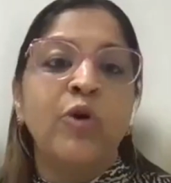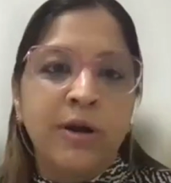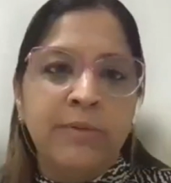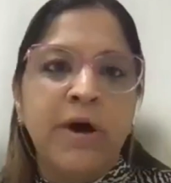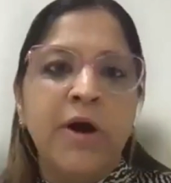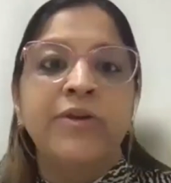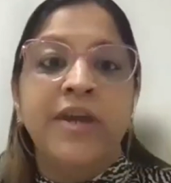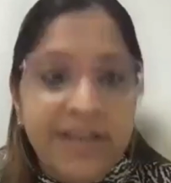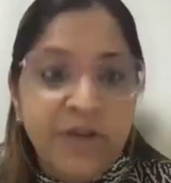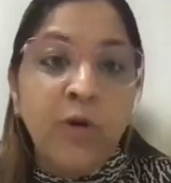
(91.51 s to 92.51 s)
You talk
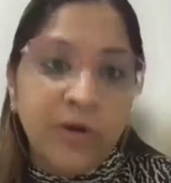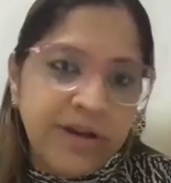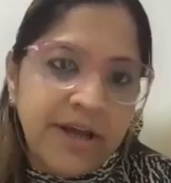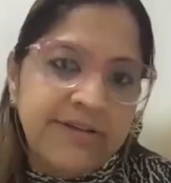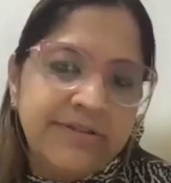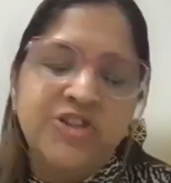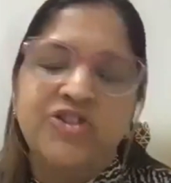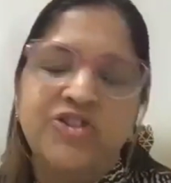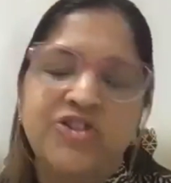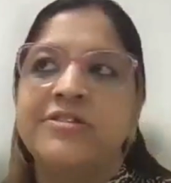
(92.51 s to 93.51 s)
about any
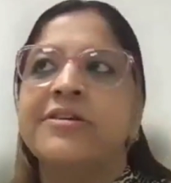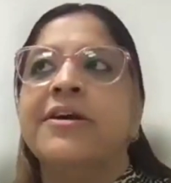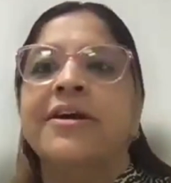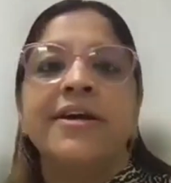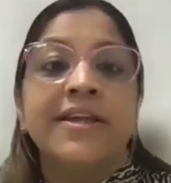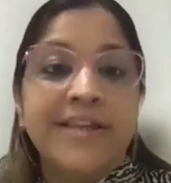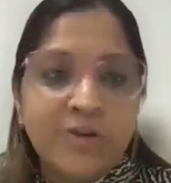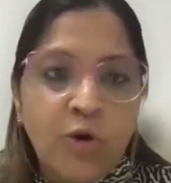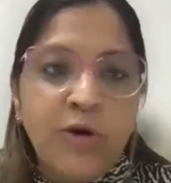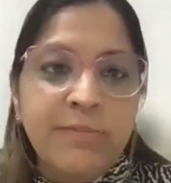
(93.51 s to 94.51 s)
organizations,
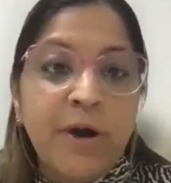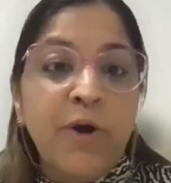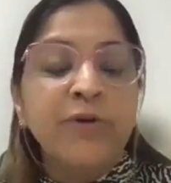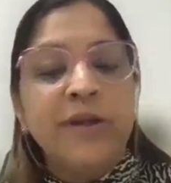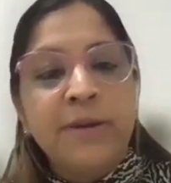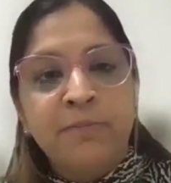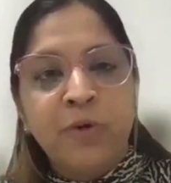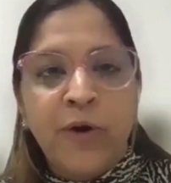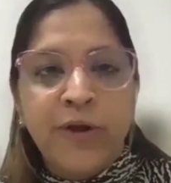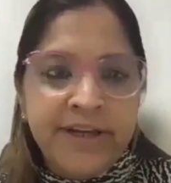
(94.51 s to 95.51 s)
they talk about
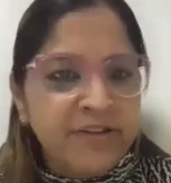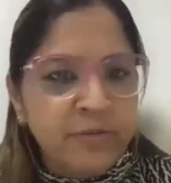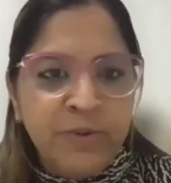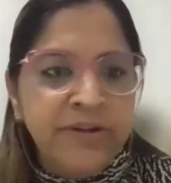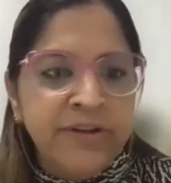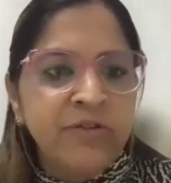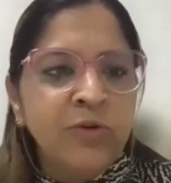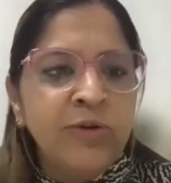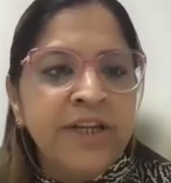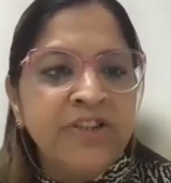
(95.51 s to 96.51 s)
employee experience.
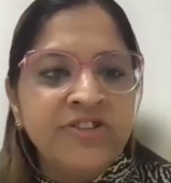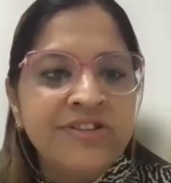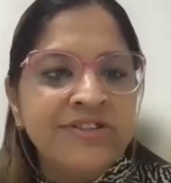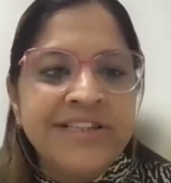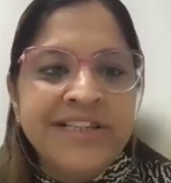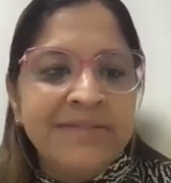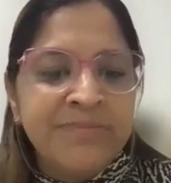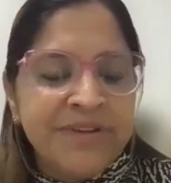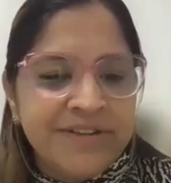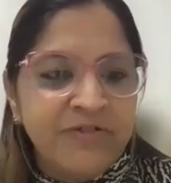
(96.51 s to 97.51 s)
So let's just
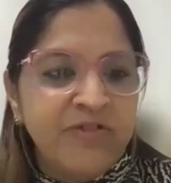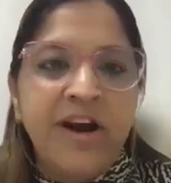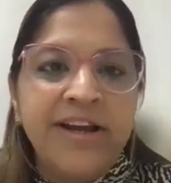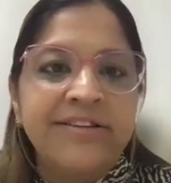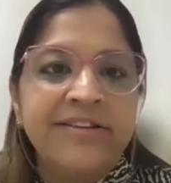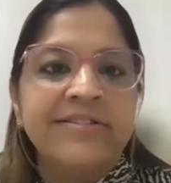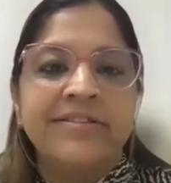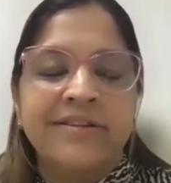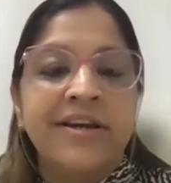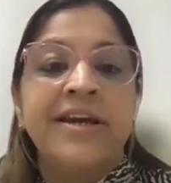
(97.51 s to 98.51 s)
demystify
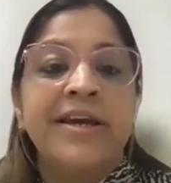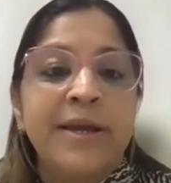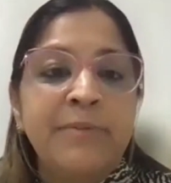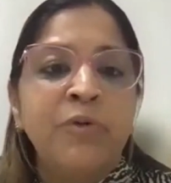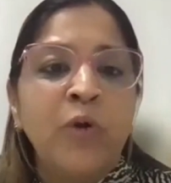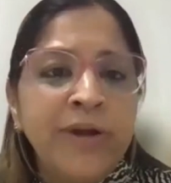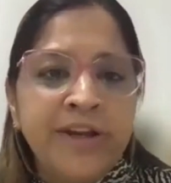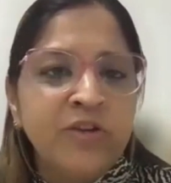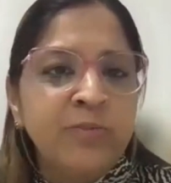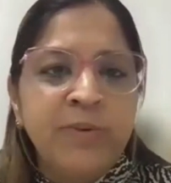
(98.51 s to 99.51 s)
this employee
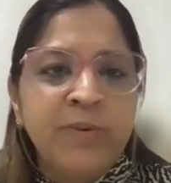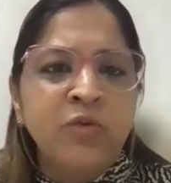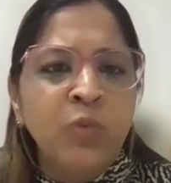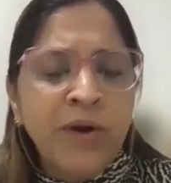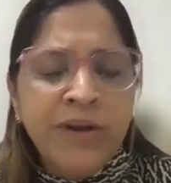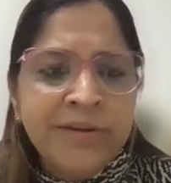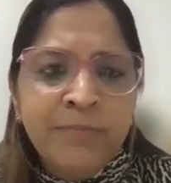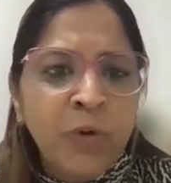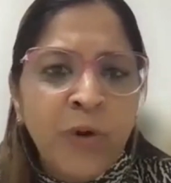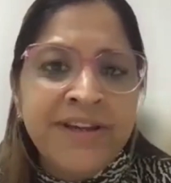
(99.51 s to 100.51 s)
experience. What is
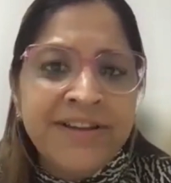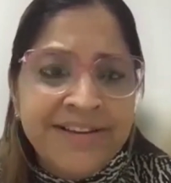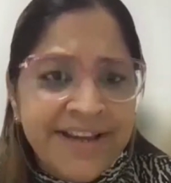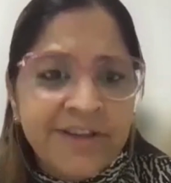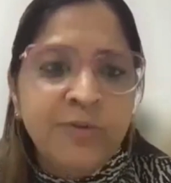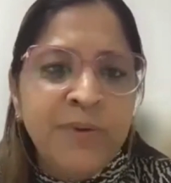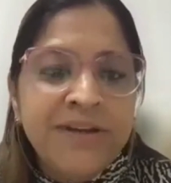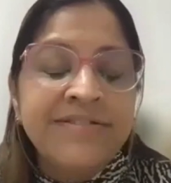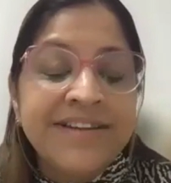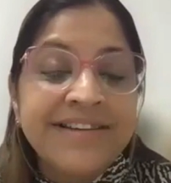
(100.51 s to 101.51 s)
employee
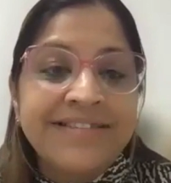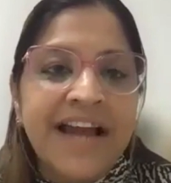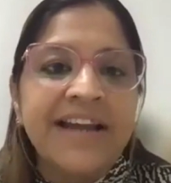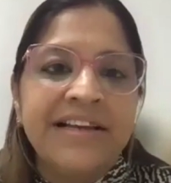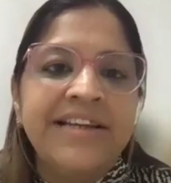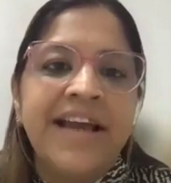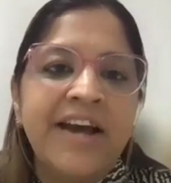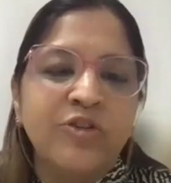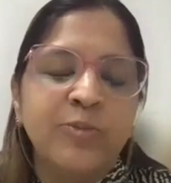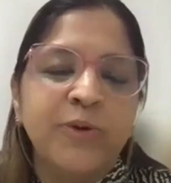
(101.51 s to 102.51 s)
experience exactly
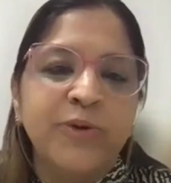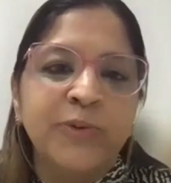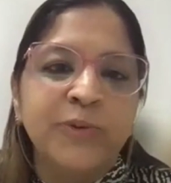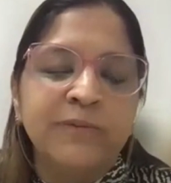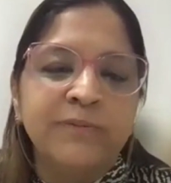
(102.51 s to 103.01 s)
as per you?